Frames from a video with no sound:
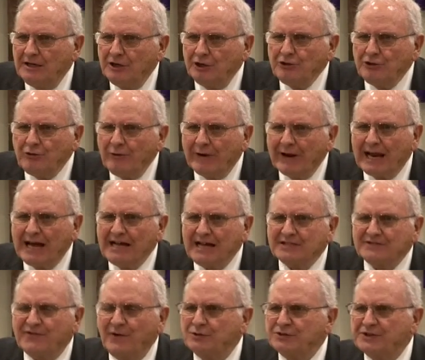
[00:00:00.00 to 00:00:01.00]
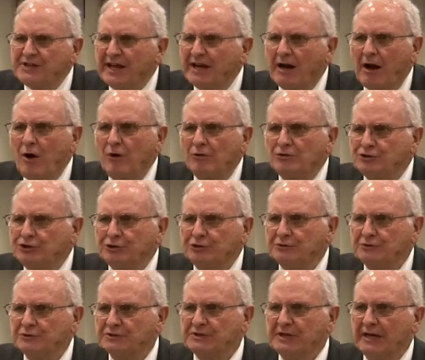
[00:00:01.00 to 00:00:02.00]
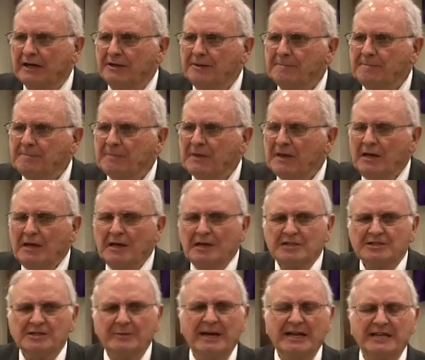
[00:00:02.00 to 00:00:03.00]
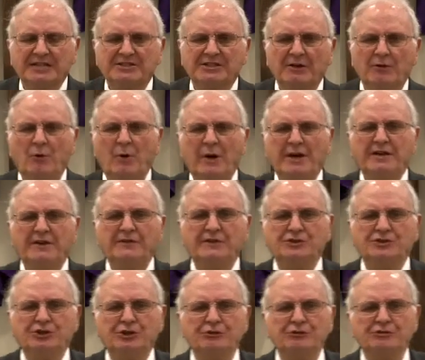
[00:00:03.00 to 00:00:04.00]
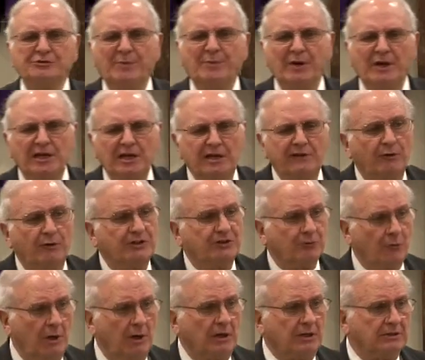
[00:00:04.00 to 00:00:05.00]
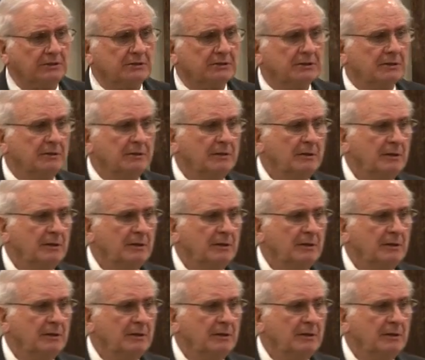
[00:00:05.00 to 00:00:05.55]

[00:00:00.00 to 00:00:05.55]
Do you realize, folks, not all Jews now. Somebody said, Well, what do the Jews believe? Which ones?